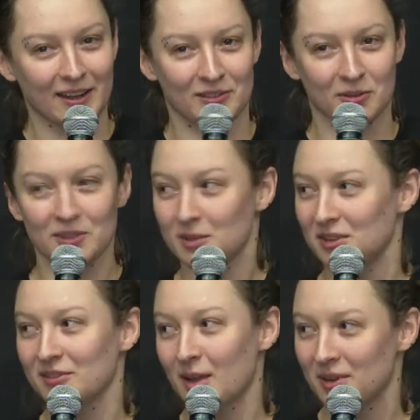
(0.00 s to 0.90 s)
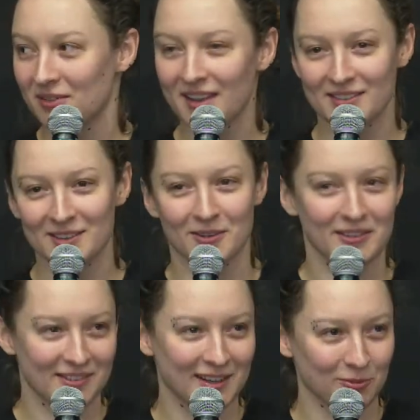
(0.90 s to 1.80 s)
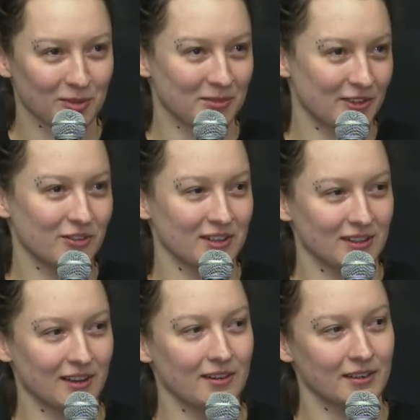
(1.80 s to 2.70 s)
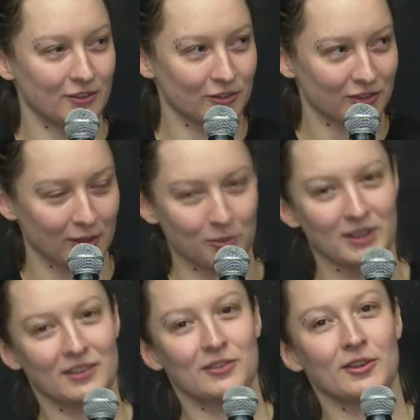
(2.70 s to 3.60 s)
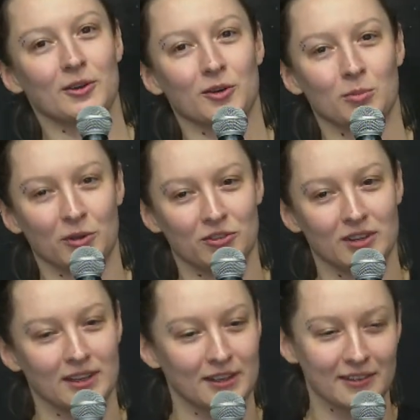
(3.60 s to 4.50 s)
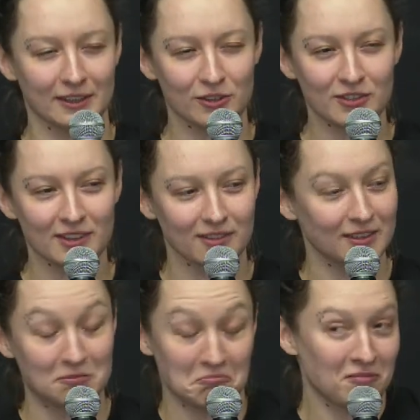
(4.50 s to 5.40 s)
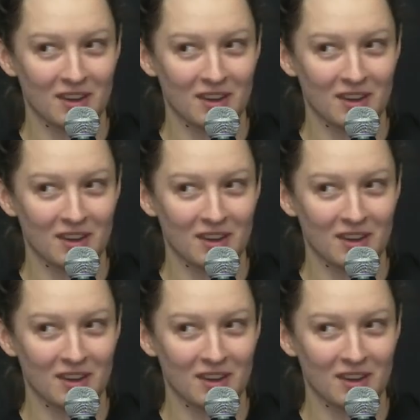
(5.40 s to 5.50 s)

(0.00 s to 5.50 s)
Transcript: have to really be flapping fast in order to stay in one position, and there it's just like one slow motion, and it's like just and